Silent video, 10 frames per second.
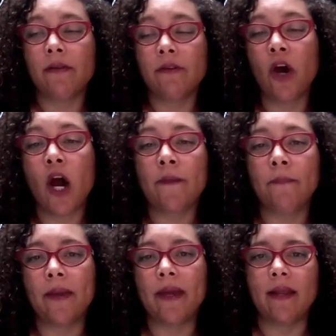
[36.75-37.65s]
your
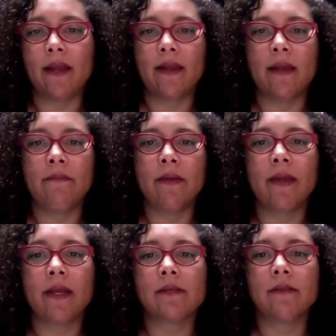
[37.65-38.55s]
heartbeat, and it
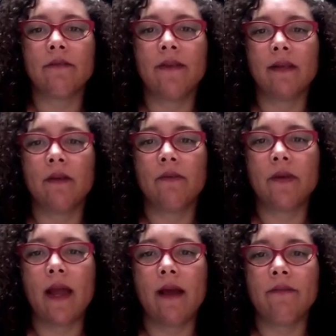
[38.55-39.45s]
mimics the fact that
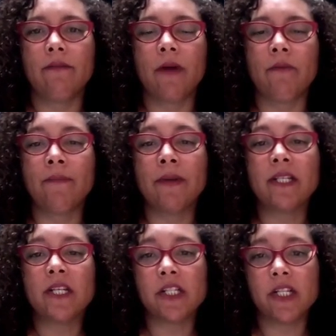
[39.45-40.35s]
we have
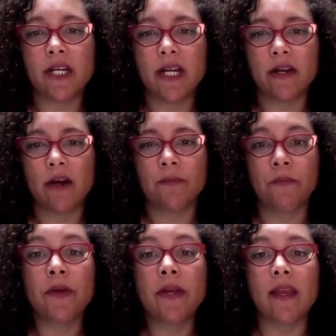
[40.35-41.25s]
repetition in our
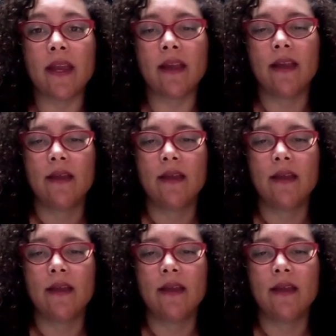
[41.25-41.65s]
breathing.